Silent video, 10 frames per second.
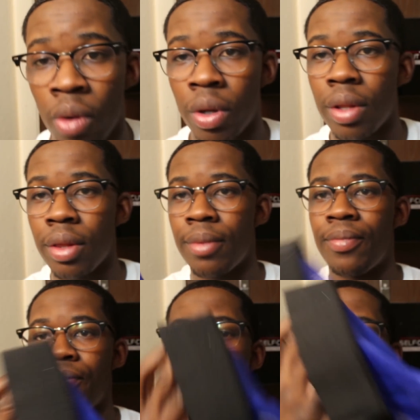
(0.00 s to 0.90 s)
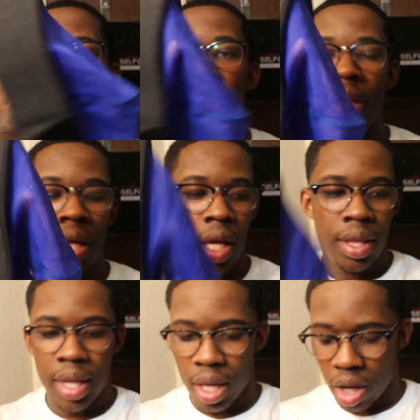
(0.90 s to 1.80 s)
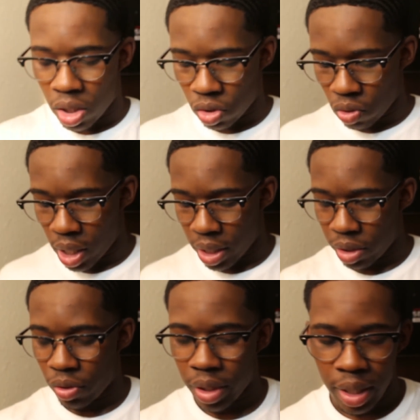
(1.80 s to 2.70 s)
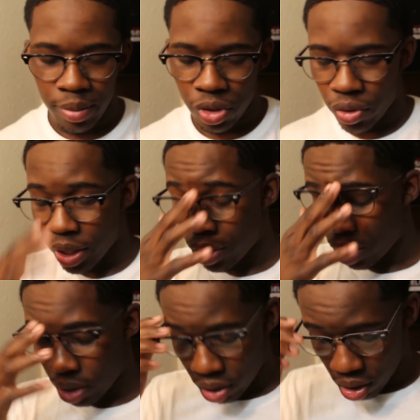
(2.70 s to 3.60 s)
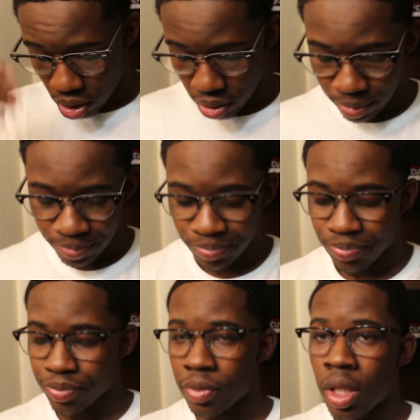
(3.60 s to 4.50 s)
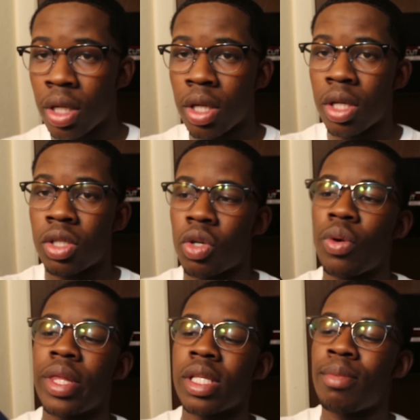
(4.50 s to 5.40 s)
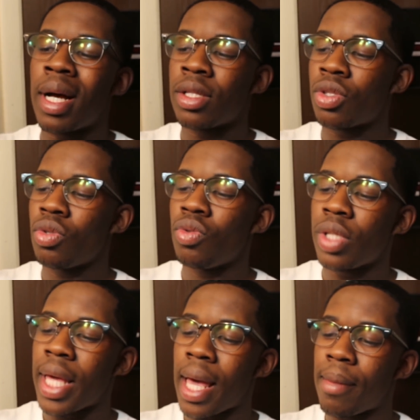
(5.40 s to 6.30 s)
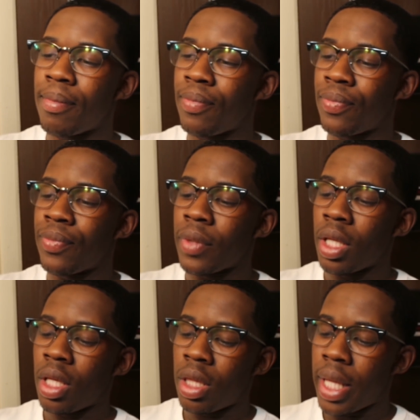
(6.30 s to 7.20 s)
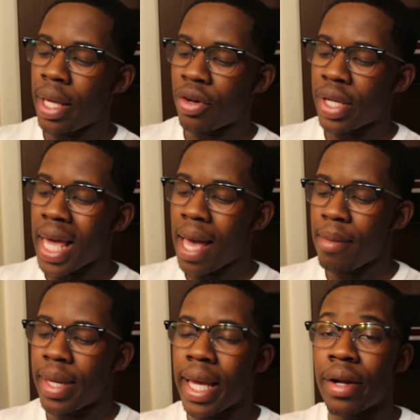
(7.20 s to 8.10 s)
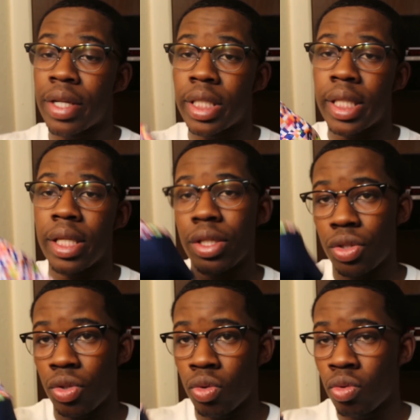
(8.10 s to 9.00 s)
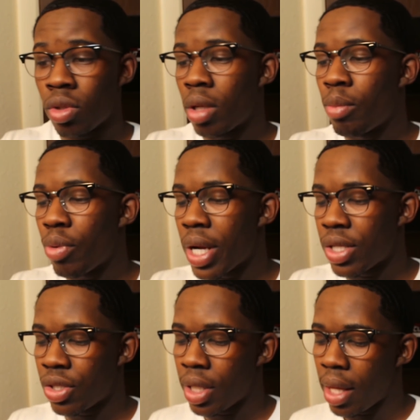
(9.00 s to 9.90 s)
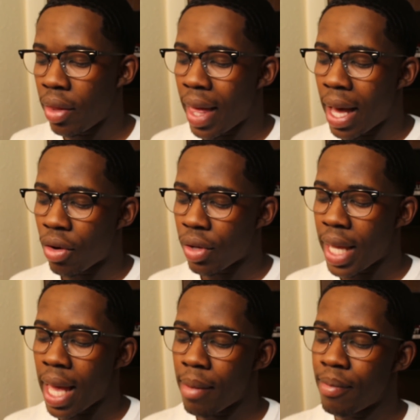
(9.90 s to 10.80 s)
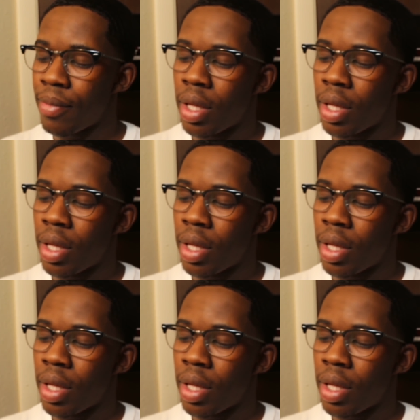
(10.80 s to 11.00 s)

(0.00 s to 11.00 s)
with, and then also how to do the demonstration. So with this Monsoon cap, the inner cap guarantees you compression, and the outer cap